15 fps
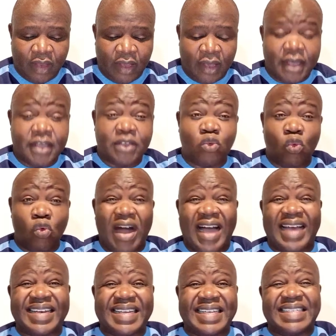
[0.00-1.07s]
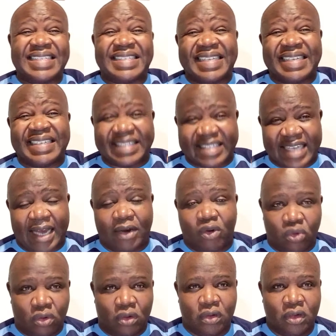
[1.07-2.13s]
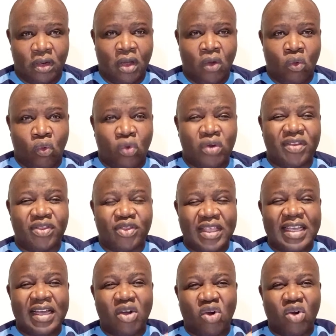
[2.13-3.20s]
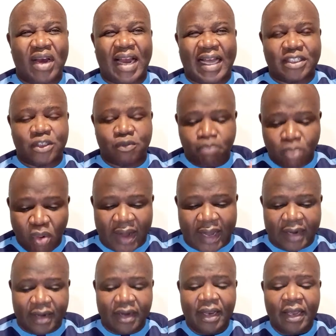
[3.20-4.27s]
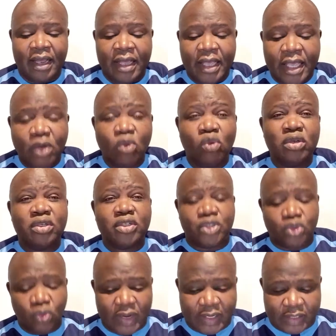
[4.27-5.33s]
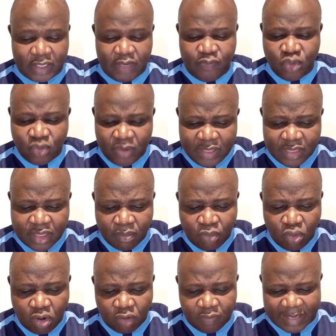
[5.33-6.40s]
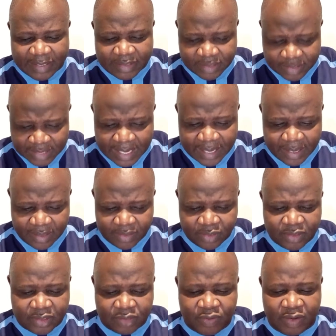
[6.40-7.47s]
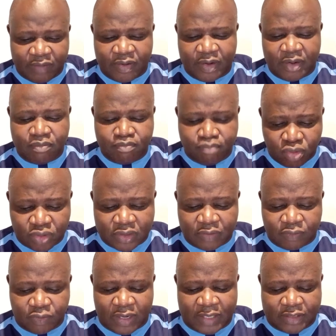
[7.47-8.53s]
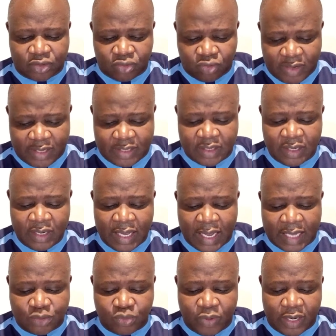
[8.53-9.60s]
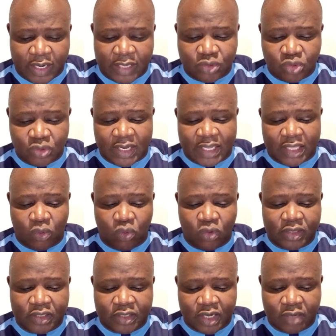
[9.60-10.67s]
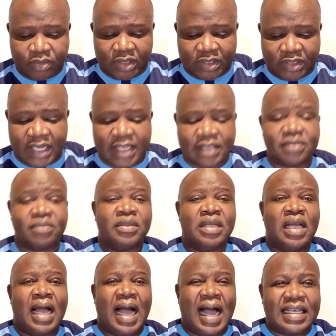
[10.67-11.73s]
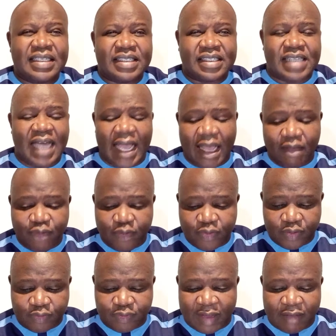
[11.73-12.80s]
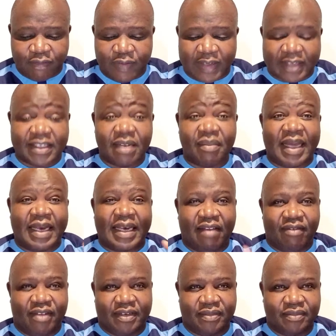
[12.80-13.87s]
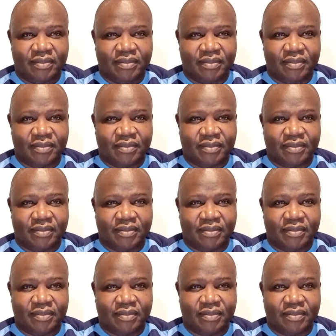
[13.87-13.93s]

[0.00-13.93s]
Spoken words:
His word is eternal. What thing God has spoken, He will do it. If you read the book of Isaiah, this is very, very important for us to read as we relate together what the scripture says. Isaiah 55, verse number 11.